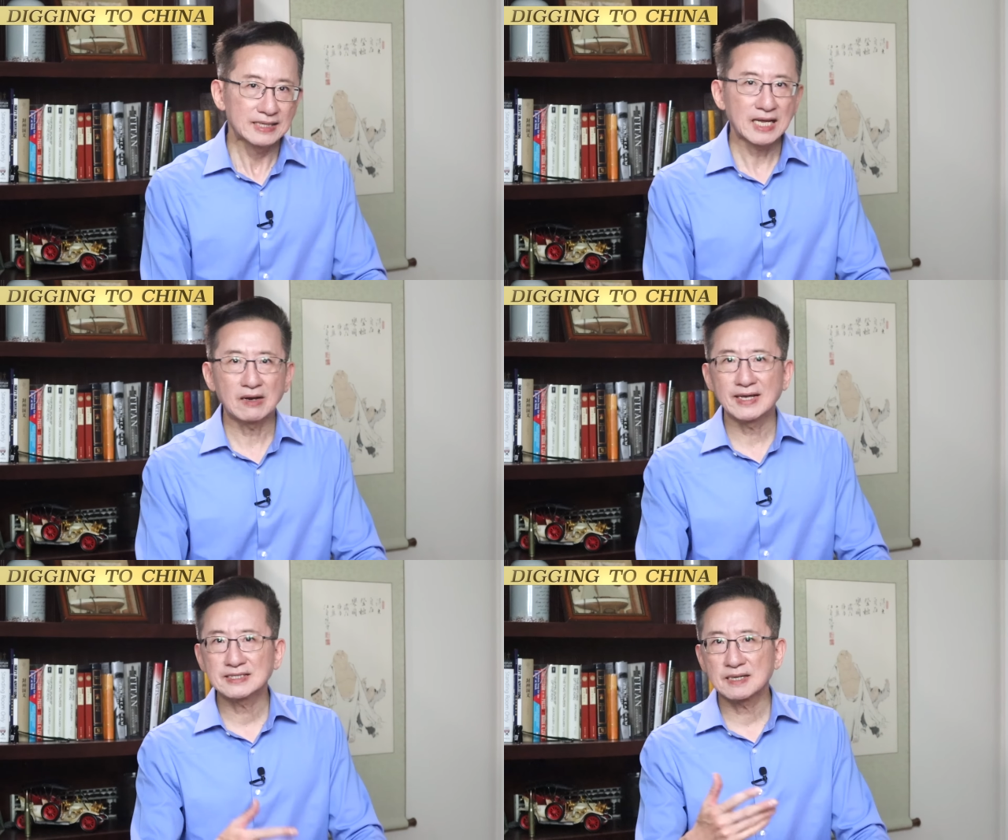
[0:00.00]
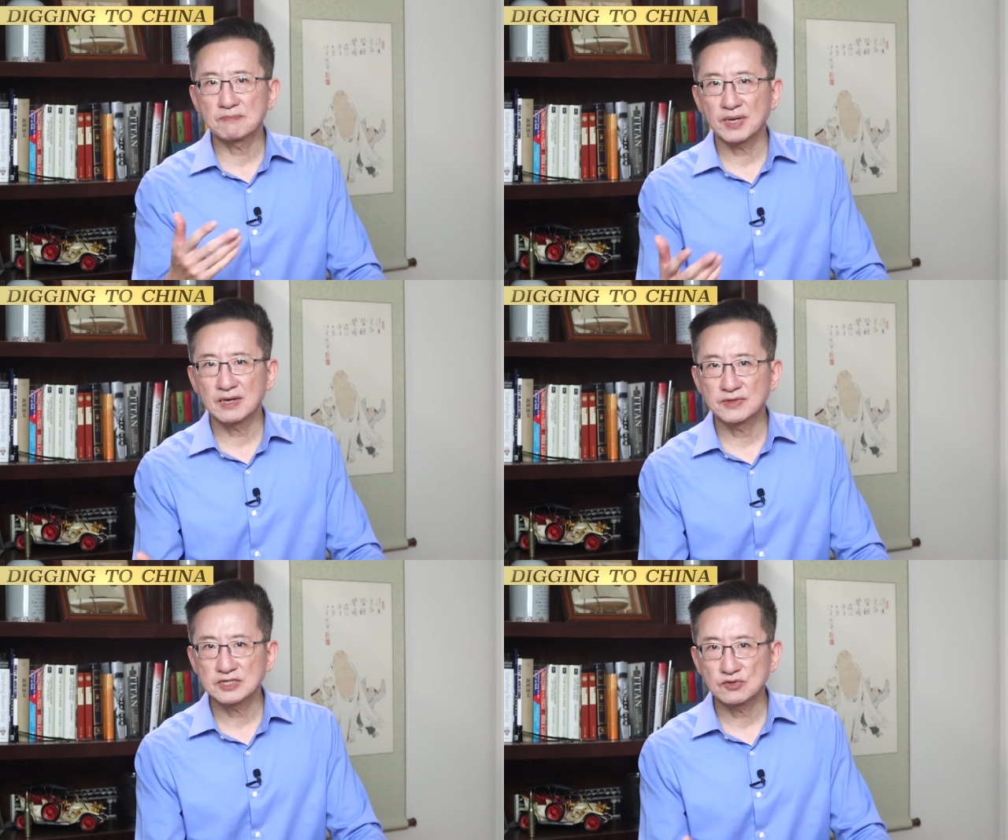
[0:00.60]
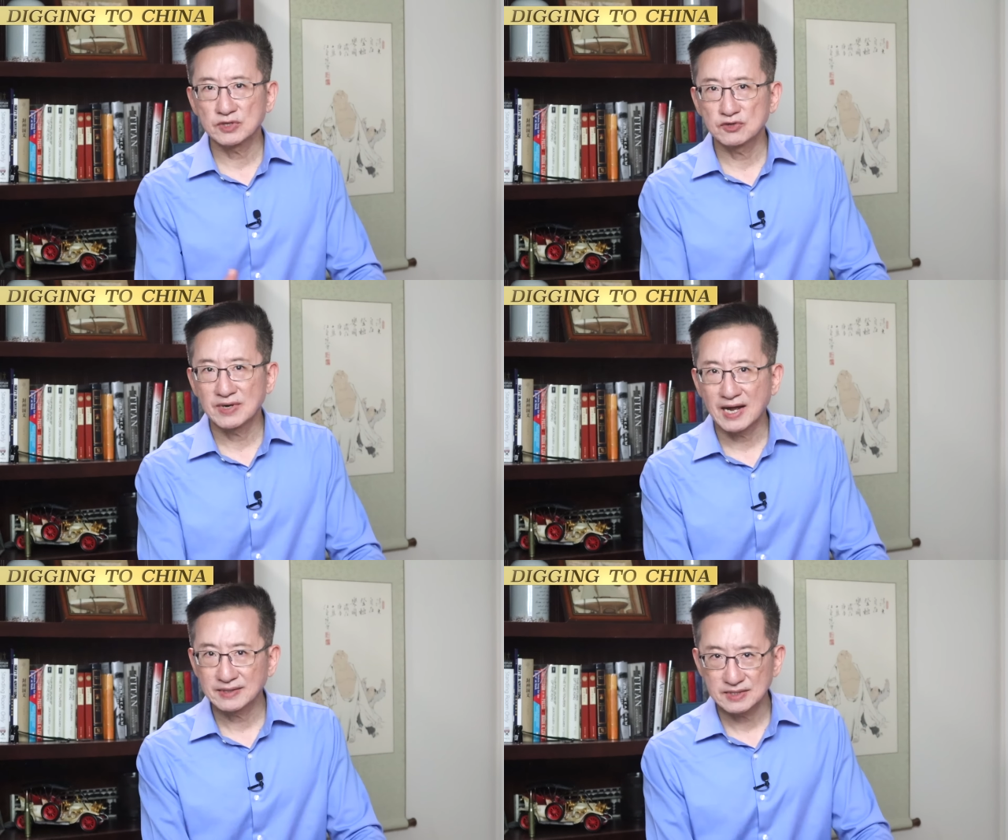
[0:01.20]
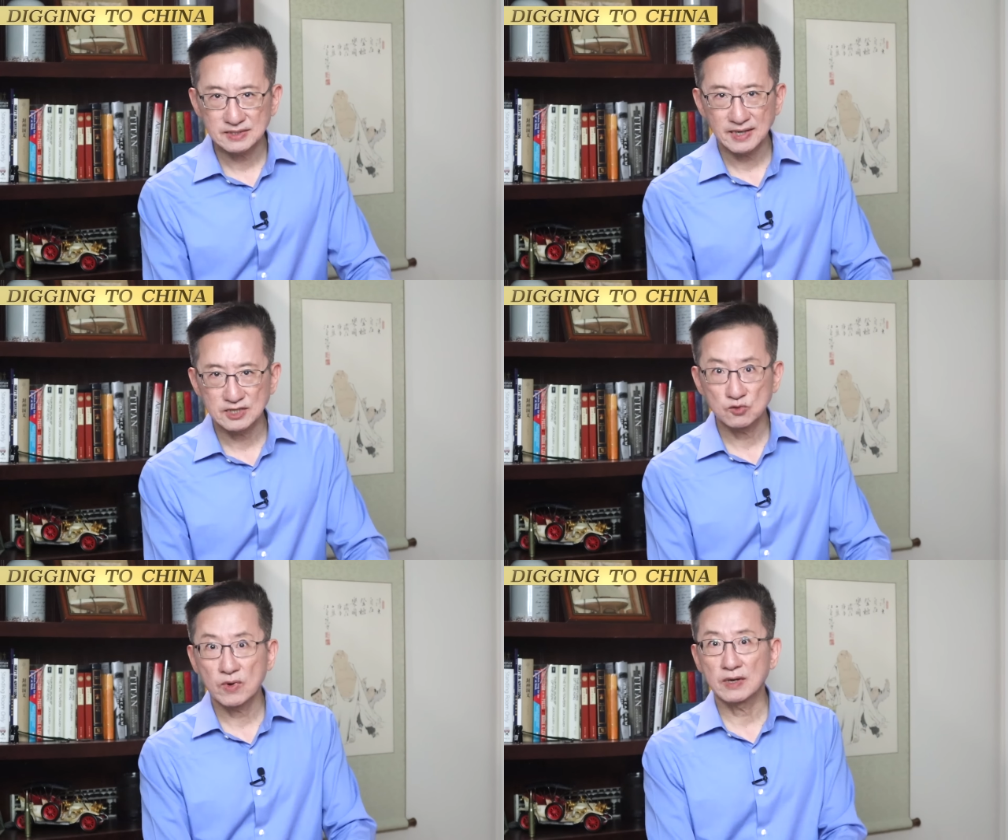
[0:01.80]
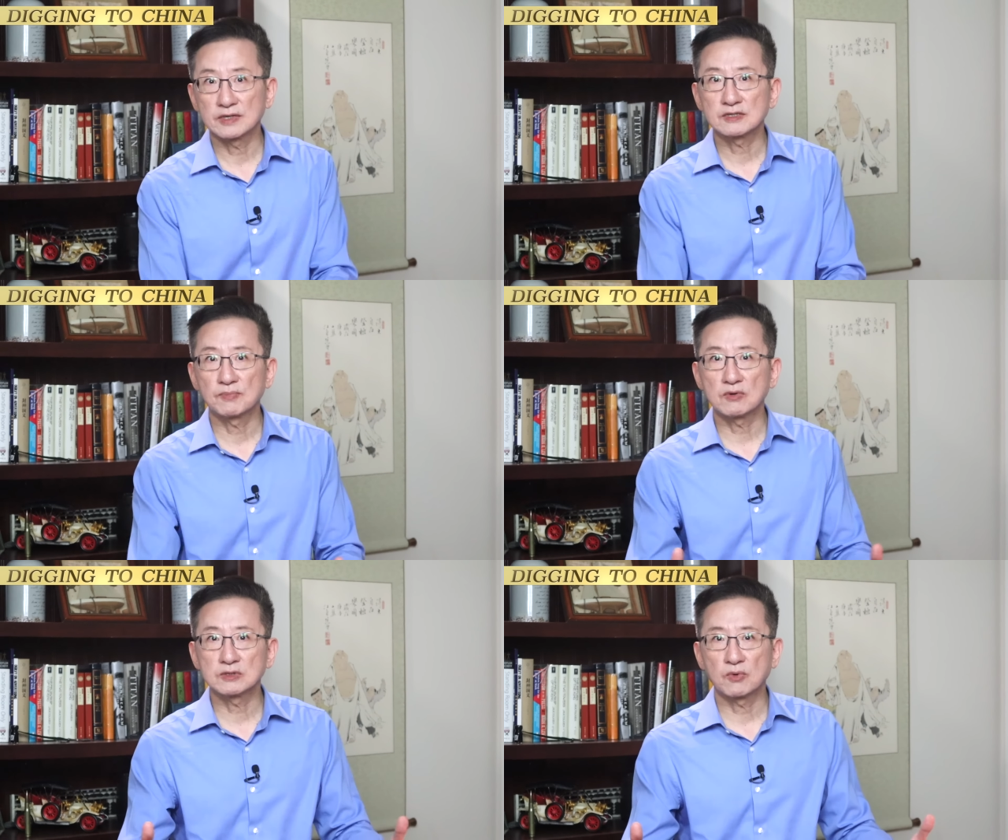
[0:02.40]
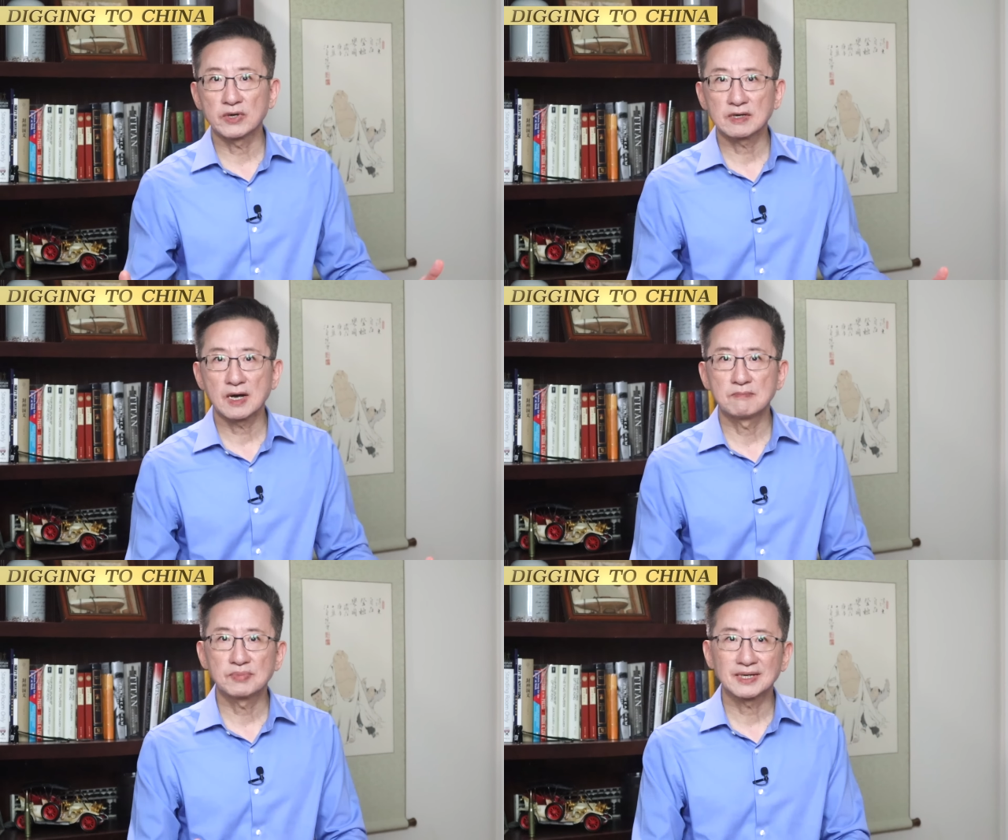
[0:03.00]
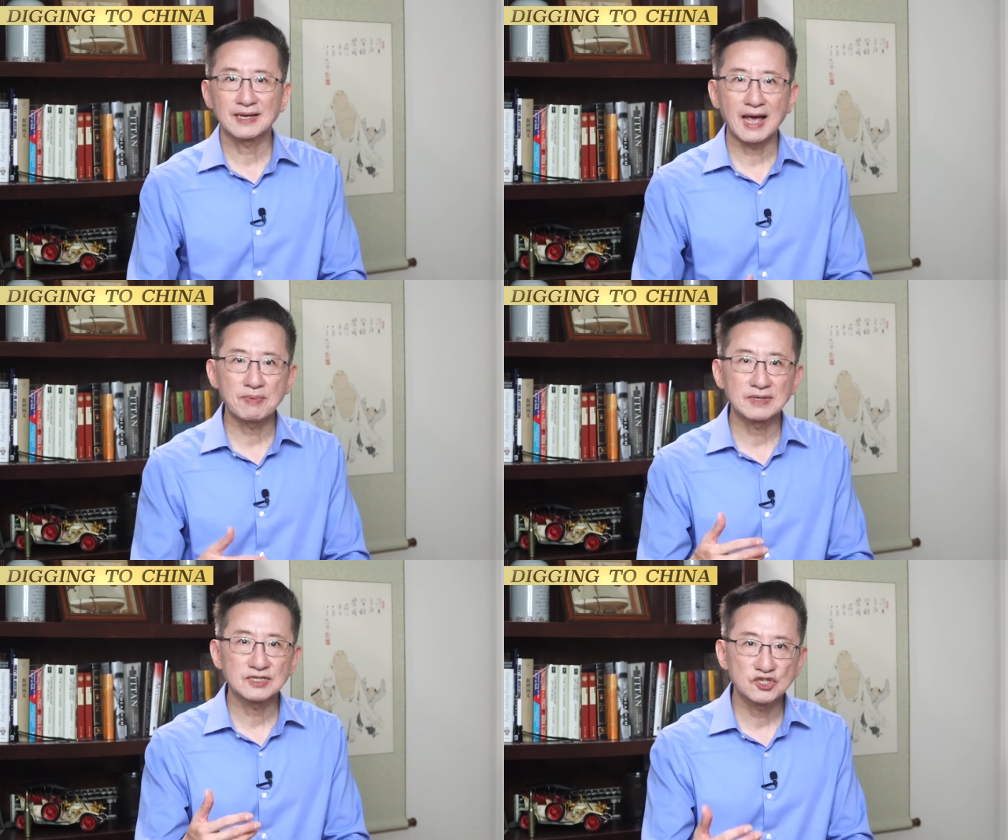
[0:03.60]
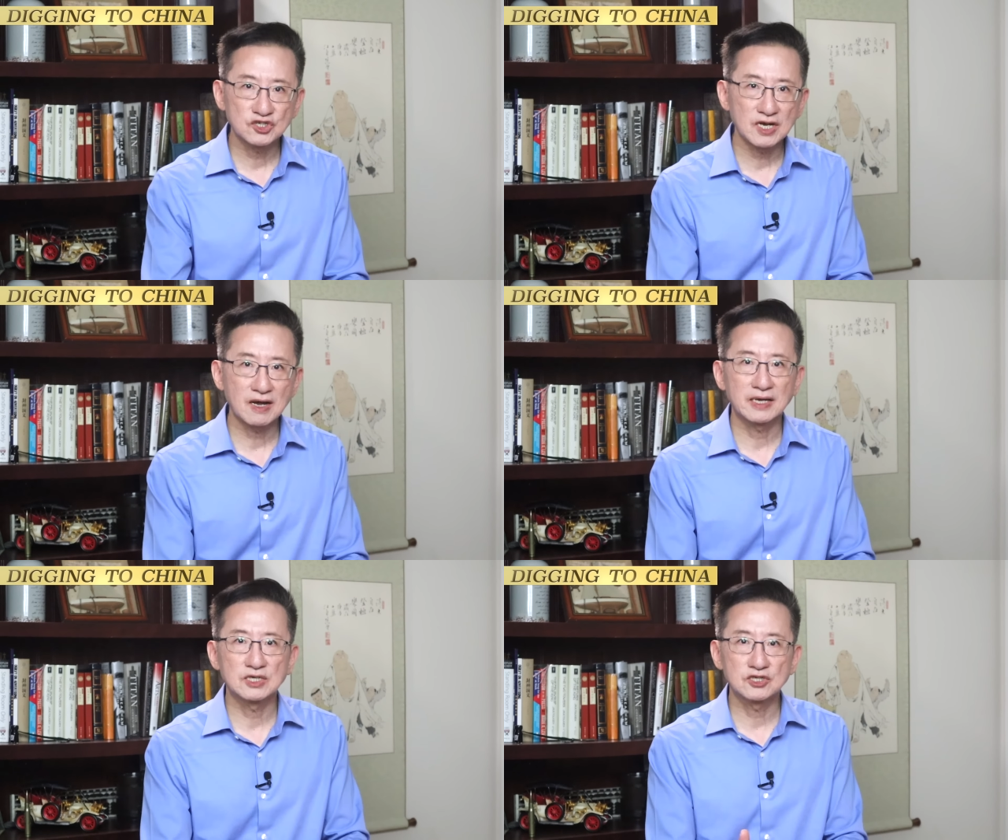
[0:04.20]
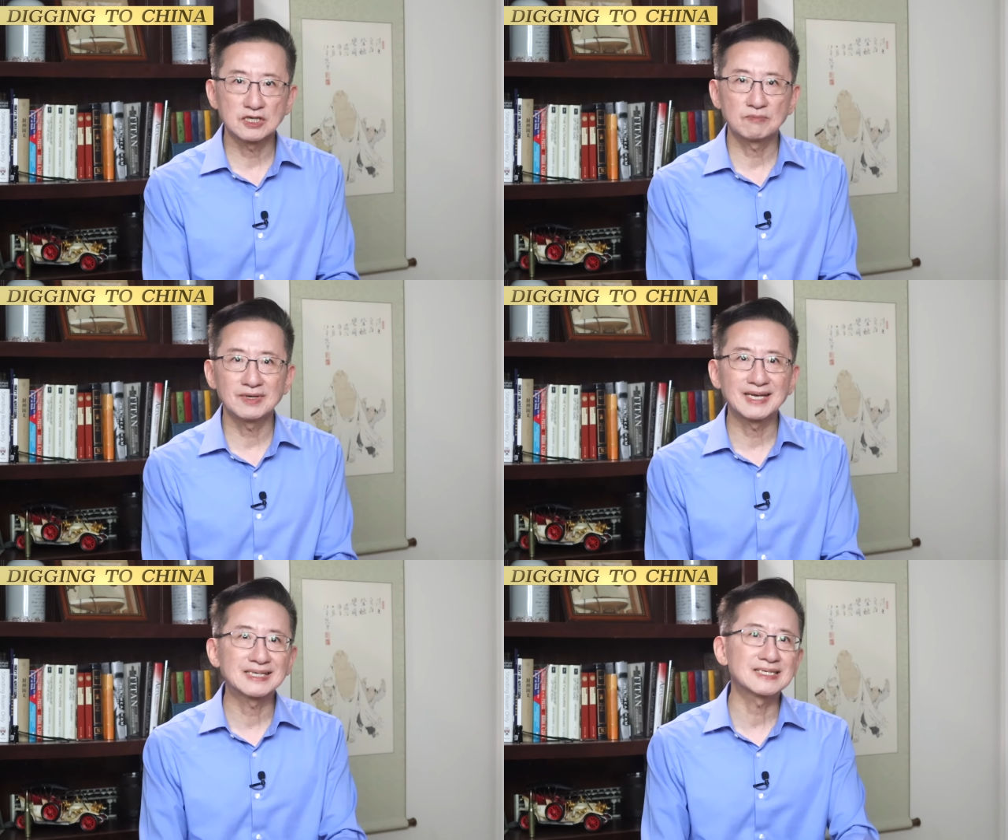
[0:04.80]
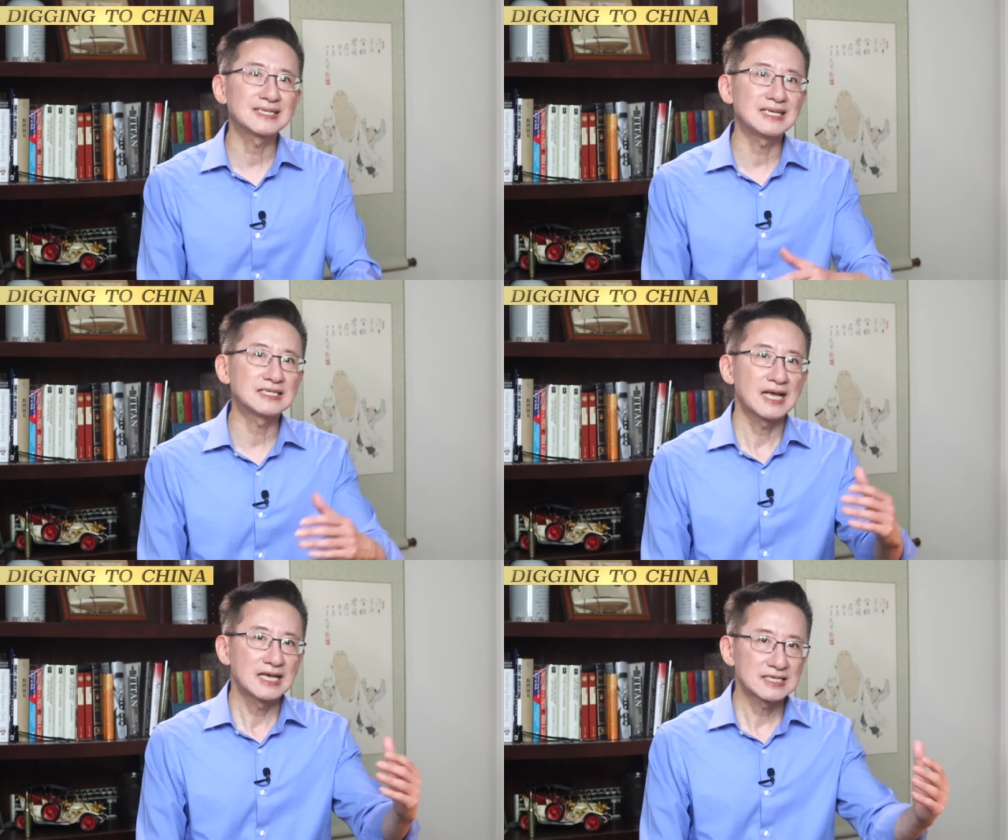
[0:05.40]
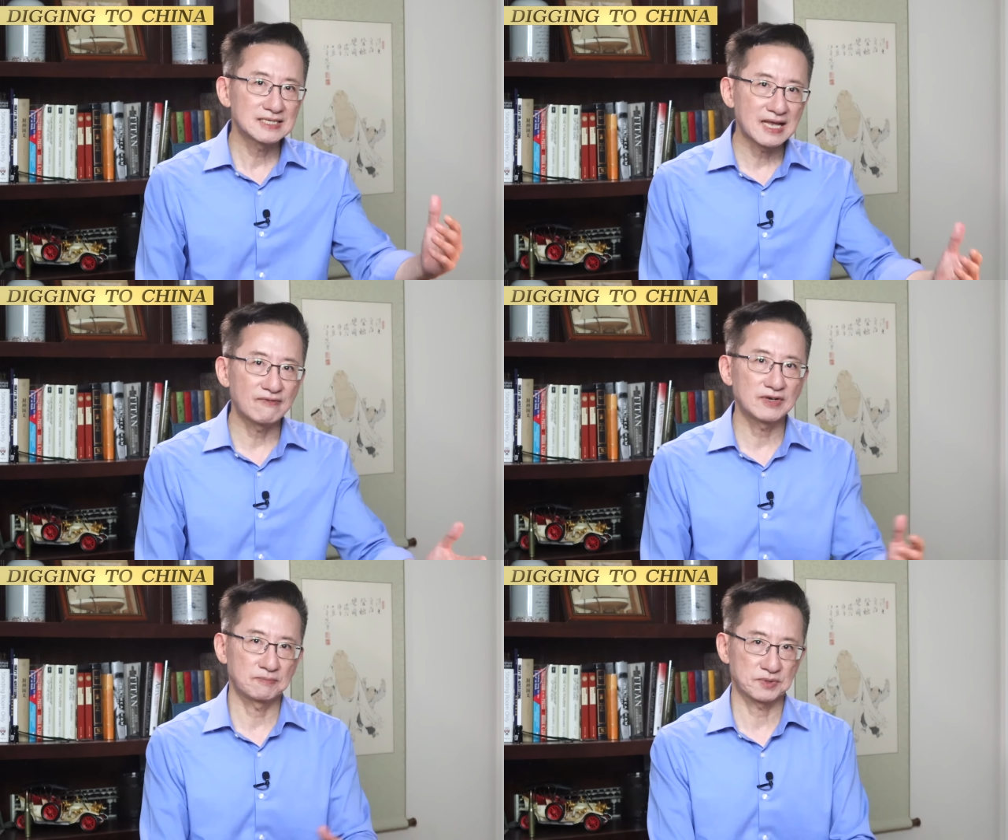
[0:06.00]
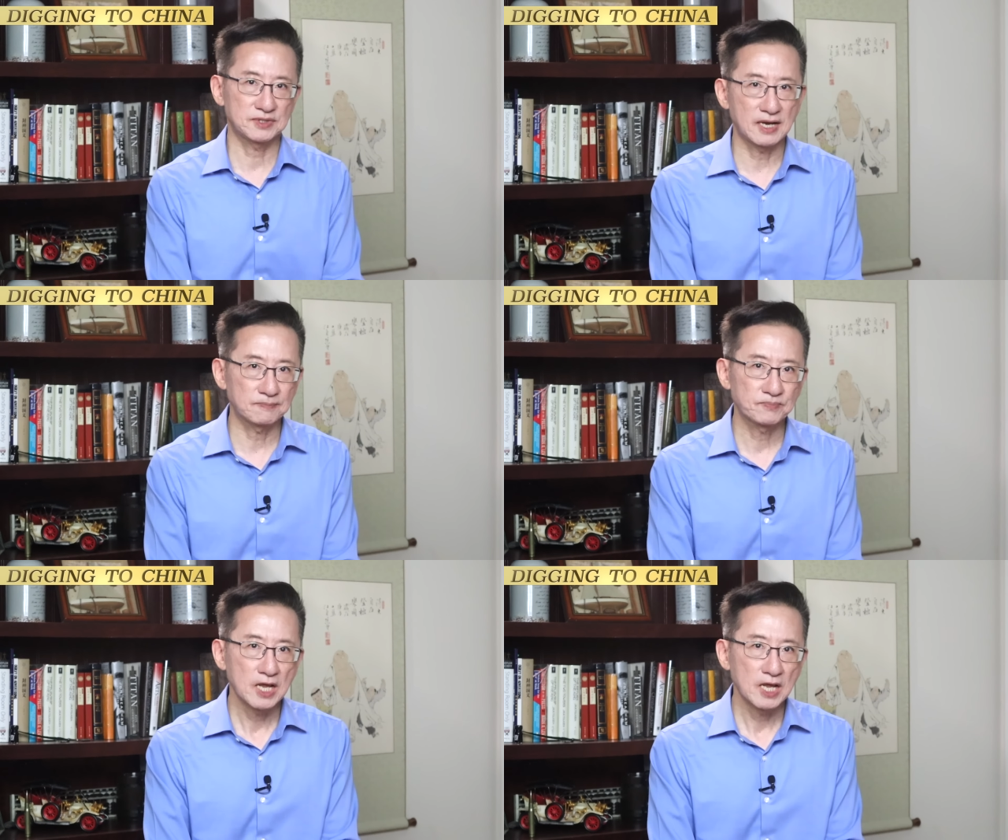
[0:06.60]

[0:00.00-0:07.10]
Now let's compare this to the United States, where disposable income per capita's share in GDP exceeds 70%.